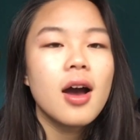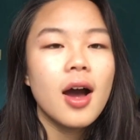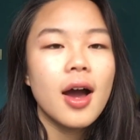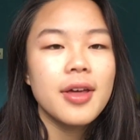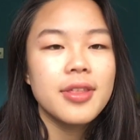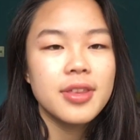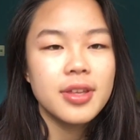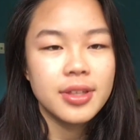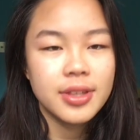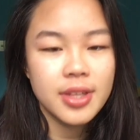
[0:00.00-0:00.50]

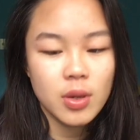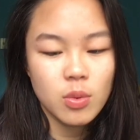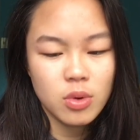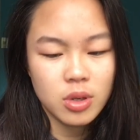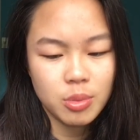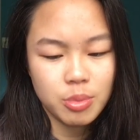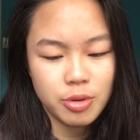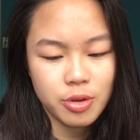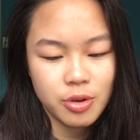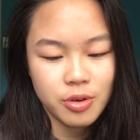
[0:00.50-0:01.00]
I think they
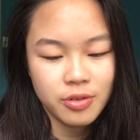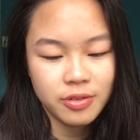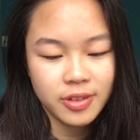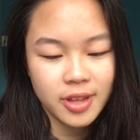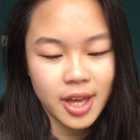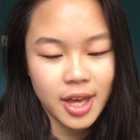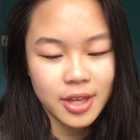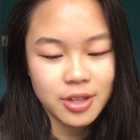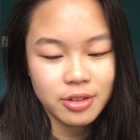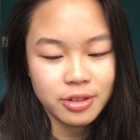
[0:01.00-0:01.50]
want to prove
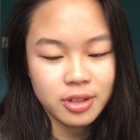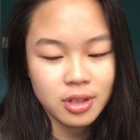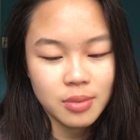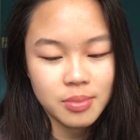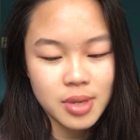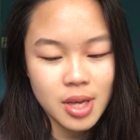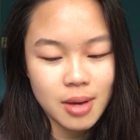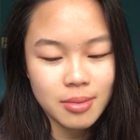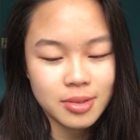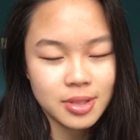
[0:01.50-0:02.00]
that you're going to
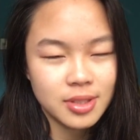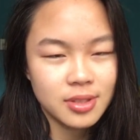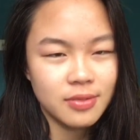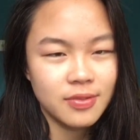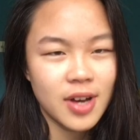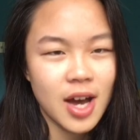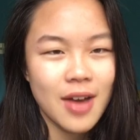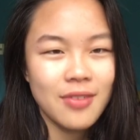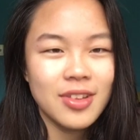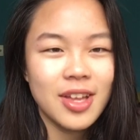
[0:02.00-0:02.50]
be able to
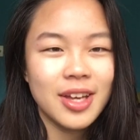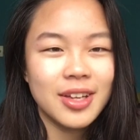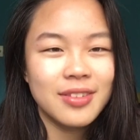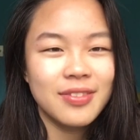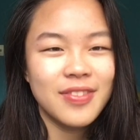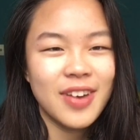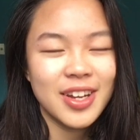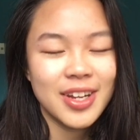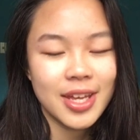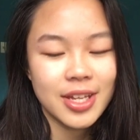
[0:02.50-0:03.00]
survive like
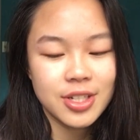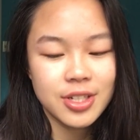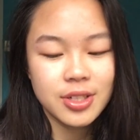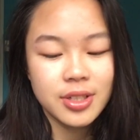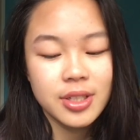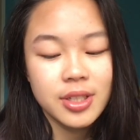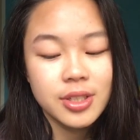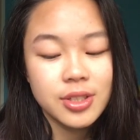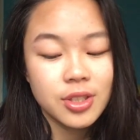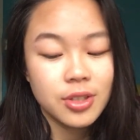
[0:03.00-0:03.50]

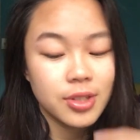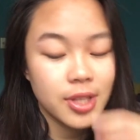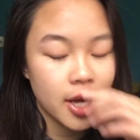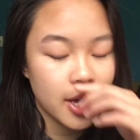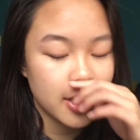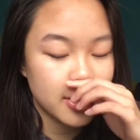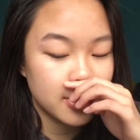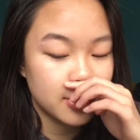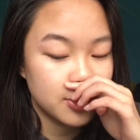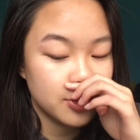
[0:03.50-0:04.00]
financially, so they
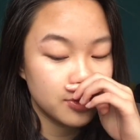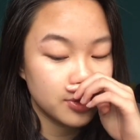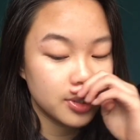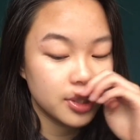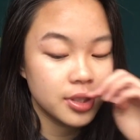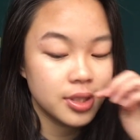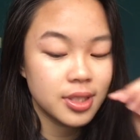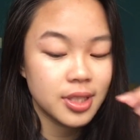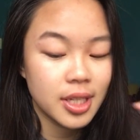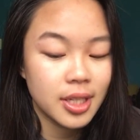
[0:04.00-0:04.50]
had to do a
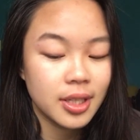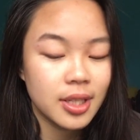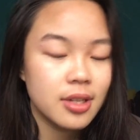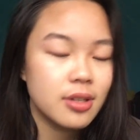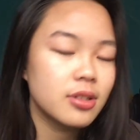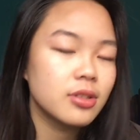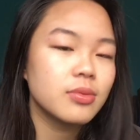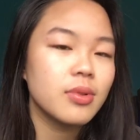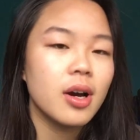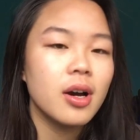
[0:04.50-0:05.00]
consent
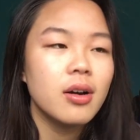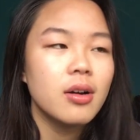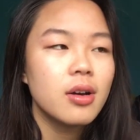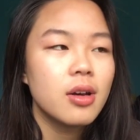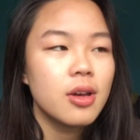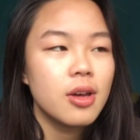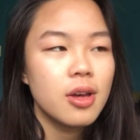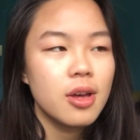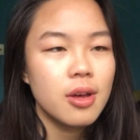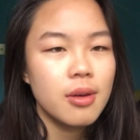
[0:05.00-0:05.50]
letter as well.
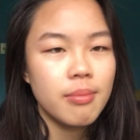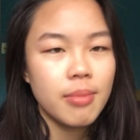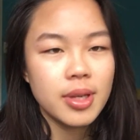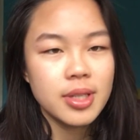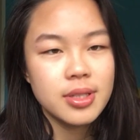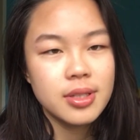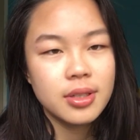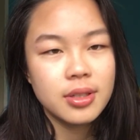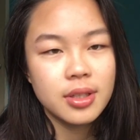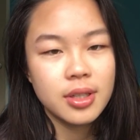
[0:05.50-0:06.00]

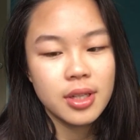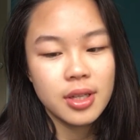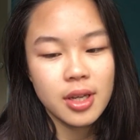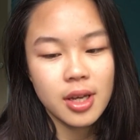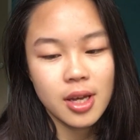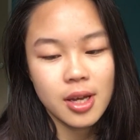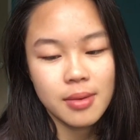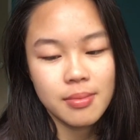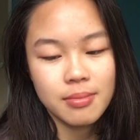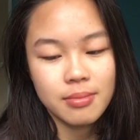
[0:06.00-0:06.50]
Basically,
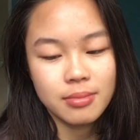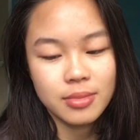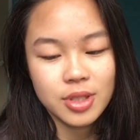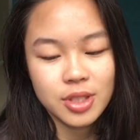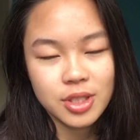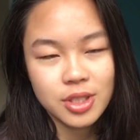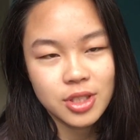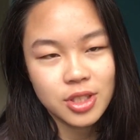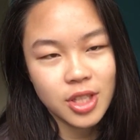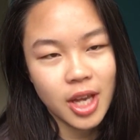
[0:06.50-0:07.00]

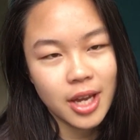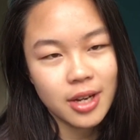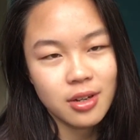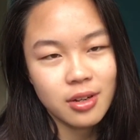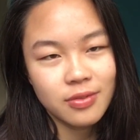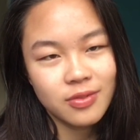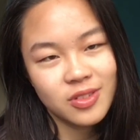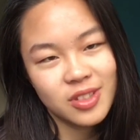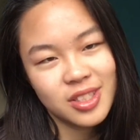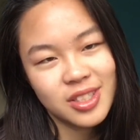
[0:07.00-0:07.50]
just sign
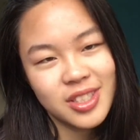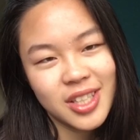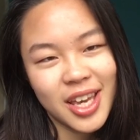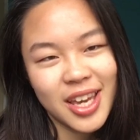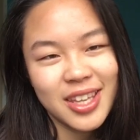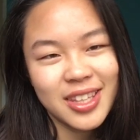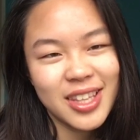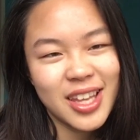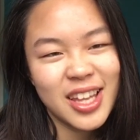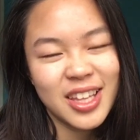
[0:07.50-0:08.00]
off to
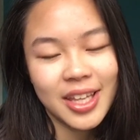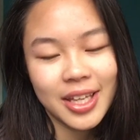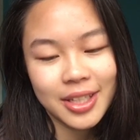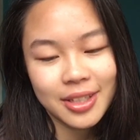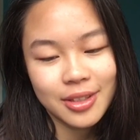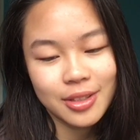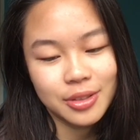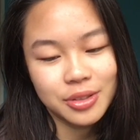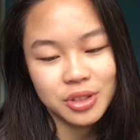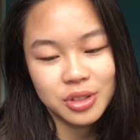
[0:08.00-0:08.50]
say that
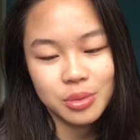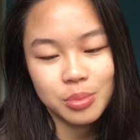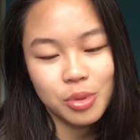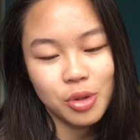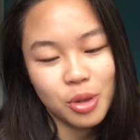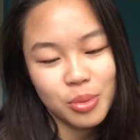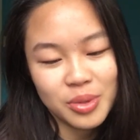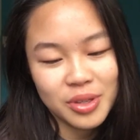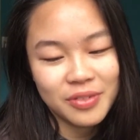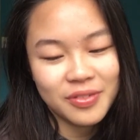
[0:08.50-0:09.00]
like they'll
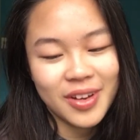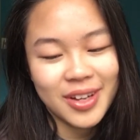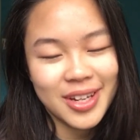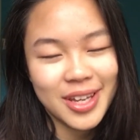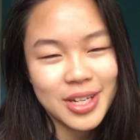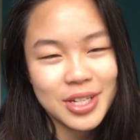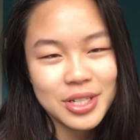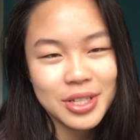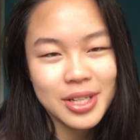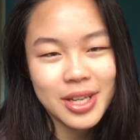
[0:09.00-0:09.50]
support me
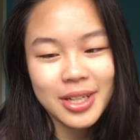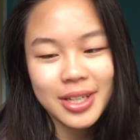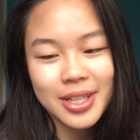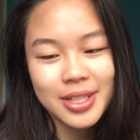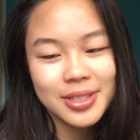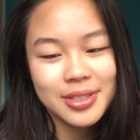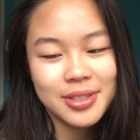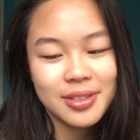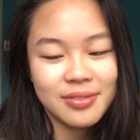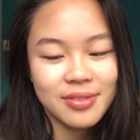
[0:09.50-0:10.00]
financially, I
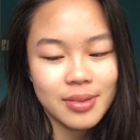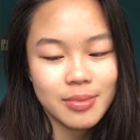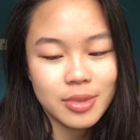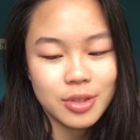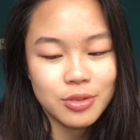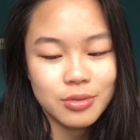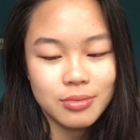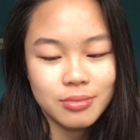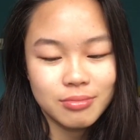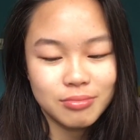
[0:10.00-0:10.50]
guess, if I'm
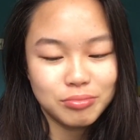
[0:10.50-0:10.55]
in